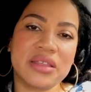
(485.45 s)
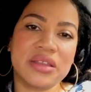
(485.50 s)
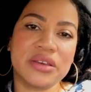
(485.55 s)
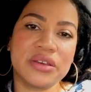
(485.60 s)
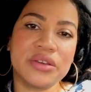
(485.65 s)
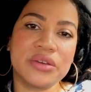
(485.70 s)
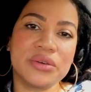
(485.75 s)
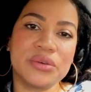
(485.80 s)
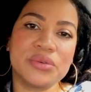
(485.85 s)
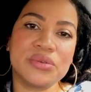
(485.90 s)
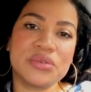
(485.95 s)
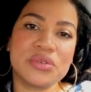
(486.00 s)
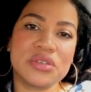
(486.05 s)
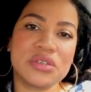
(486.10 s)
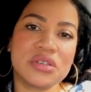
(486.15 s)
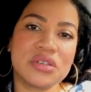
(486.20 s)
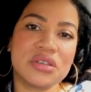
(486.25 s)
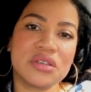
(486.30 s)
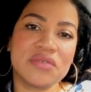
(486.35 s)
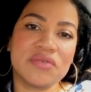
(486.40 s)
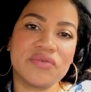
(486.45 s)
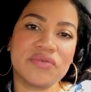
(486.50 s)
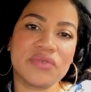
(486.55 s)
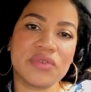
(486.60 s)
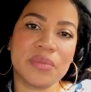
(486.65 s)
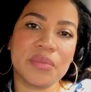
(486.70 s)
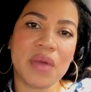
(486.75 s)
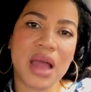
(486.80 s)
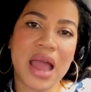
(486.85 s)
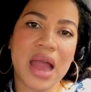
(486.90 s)
the news
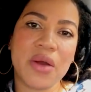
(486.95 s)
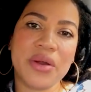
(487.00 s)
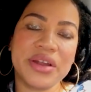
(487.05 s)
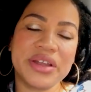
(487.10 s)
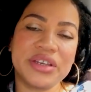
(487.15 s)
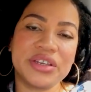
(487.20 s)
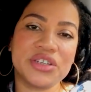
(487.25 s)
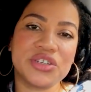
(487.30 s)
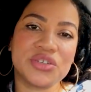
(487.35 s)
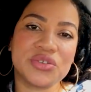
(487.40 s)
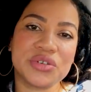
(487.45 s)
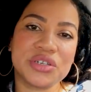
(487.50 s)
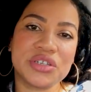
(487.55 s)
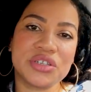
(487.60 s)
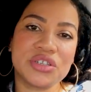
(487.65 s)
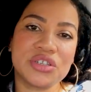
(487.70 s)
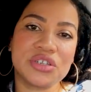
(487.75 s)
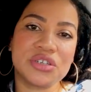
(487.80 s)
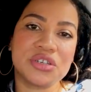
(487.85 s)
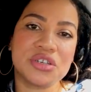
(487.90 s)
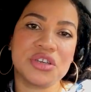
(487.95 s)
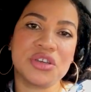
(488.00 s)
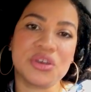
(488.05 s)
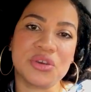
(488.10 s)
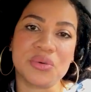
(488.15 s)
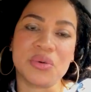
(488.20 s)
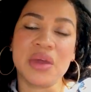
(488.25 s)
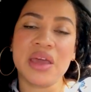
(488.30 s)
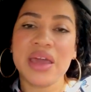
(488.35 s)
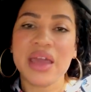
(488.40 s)
from our industry to
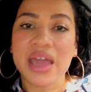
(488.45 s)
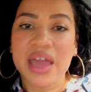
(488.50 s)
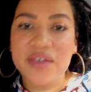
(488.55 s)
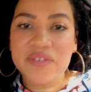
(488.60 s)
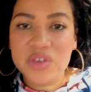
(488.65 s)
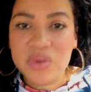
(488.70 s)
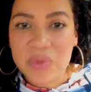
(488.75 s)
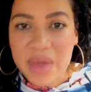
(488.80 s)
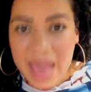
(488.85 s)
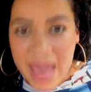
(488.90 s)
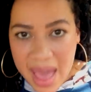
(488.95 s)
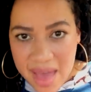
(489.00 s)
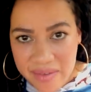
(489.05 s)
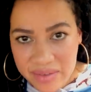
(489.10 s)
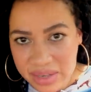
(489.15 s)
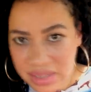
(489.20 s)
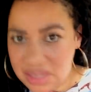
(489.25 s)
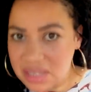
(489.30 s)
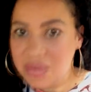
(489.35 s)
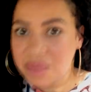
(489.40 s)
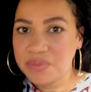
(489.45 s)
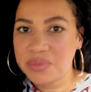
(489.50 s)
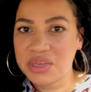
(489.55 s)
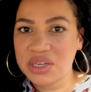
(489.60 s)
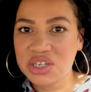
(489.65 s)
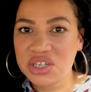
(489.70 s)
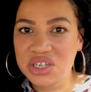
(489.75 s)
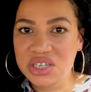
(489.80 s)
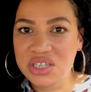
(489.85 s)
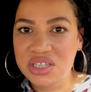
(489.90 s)
you. If you have any
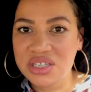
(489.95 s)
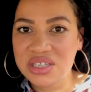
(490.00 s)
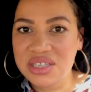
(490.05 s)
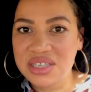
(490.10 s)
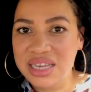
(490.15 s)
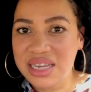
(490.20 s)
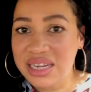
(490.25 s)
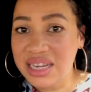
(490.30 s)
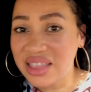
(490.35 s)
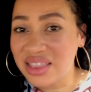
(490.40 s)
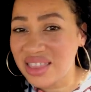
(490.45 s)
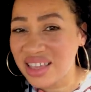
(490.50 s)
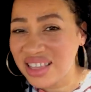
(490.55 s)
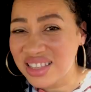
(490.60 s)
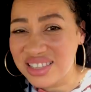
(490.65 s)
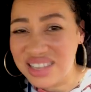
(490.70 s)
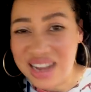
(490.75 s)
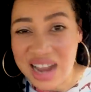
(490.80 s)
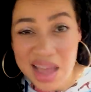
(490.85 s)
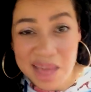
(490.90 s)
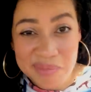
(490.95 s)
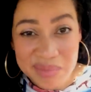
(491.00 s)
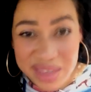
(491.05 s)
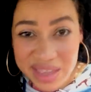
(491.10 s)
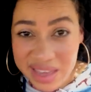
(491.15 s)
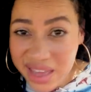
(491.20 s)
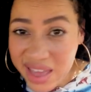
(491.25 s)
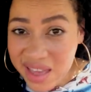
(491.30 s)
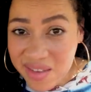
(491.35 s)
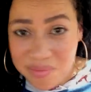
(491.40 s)
submissions, any things that I
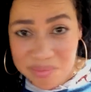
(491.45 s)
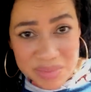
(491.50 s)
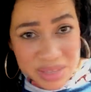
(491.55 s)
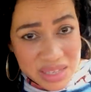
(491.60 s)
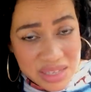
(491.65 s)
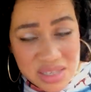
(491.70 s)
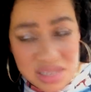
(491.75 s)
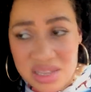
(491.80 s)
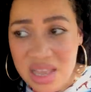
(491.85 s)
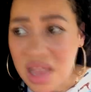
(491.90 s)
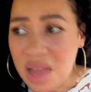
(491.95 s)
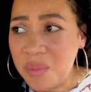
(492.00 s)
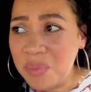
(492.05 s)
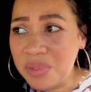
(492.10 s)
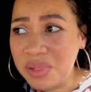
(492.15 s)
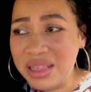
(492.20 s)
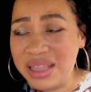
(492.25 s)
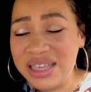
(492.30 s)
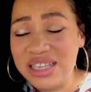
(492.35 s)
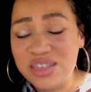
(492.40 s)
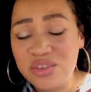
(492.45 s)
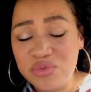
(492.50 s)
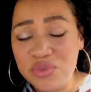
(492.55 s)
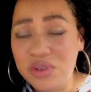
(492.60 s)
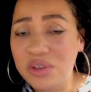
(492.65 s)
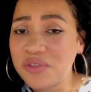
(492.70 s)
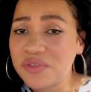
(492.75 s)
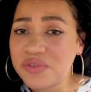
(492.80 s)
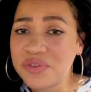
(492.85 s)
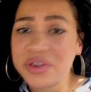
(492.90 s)
may have missed, please
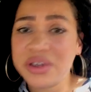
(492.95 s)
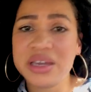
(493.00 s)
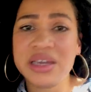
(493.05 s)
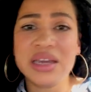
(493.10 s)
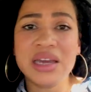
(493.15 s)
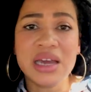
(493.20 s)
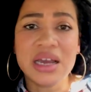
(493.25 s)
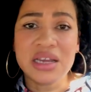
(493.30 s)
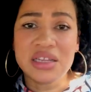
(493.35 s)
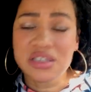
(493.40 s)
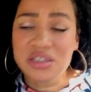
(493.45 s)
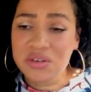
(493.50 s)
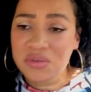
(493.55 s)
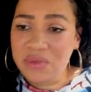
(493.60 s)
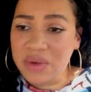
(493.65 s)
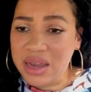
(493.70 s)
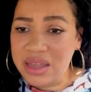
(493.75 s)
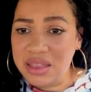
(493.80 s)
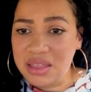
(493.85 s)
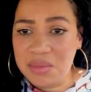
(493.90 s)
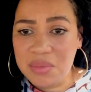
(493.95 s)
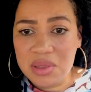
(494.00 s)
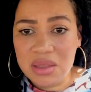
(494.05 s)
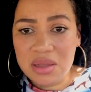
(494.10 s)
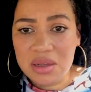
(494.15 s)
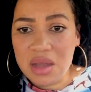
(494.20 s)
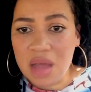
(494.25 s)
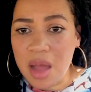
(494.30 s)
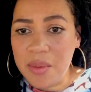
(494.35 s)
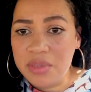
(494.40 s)
feel free to write them in
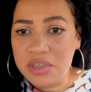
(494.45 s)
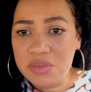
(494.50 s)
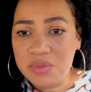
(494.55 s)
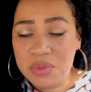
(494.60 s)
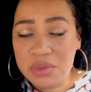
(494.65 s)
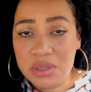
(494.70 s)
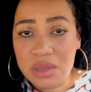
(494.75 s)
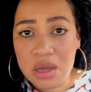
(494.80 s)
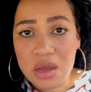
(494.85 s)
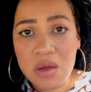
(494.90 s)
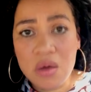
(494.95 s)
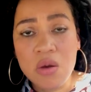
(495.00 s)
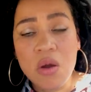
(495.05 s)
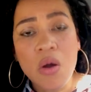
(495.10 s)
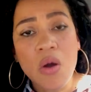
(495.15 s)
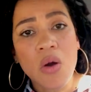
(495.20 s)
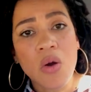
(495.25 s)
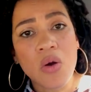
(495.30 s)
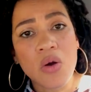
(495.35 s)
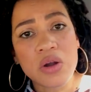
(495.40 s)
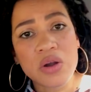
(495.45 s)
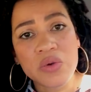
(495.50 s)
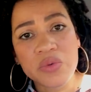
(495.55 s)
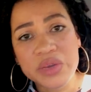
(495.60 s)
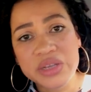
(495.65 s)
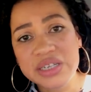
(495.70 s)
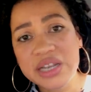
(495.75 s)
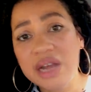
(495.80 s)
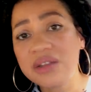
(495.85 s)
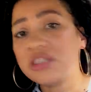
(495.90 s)
the comments below or to
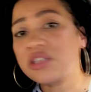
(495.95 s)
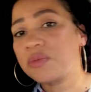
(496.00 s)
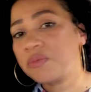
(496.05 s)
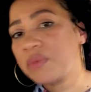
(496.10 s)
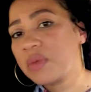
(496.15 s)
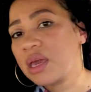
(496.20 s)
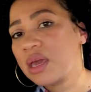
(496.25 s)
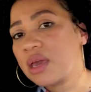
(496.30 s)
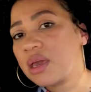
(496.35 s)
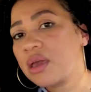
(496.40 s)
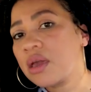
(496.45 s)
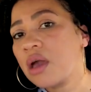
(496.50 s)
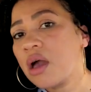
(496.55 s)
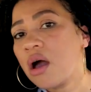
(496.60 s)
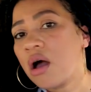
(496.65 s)
reach out to me